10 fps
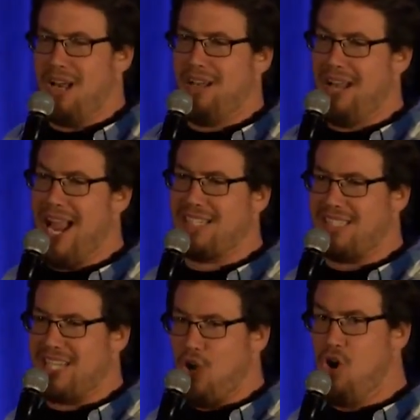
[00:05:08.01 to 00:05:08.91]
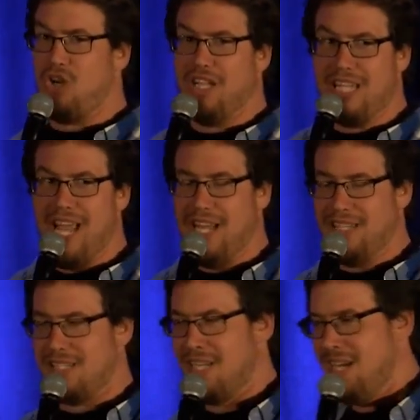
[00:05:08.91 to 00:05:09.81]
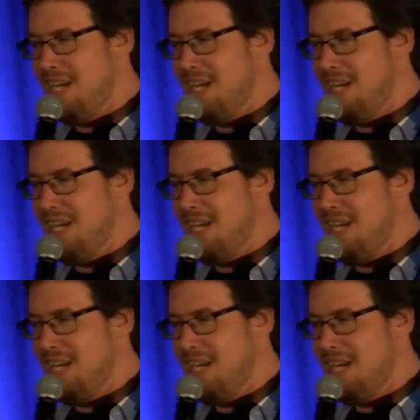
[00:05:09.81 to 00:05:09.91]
a, lance that has a hook on the end.